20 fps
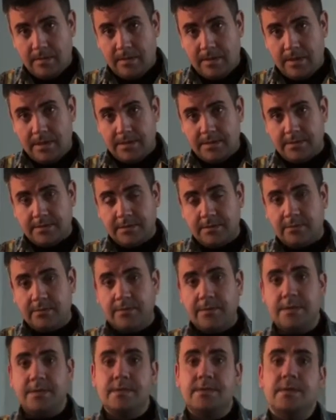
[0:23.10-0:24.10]
And it still
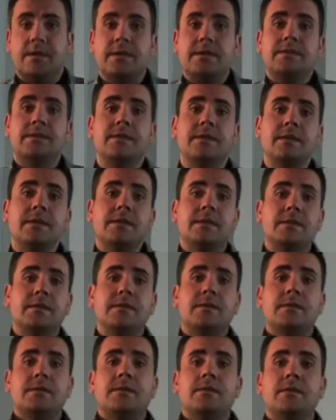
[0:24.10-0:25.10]
fits nicely.
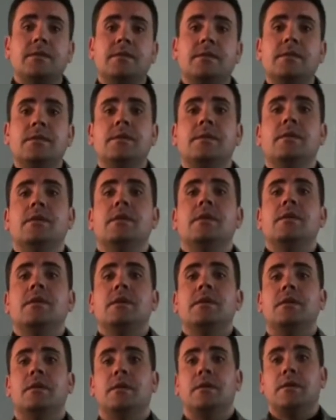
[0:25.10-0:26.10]

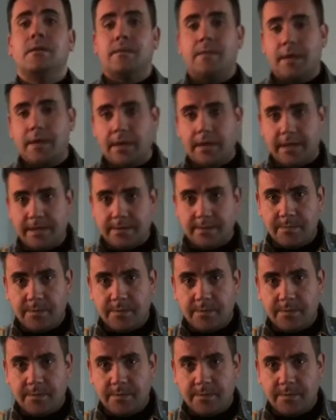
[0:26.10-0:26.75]
I like the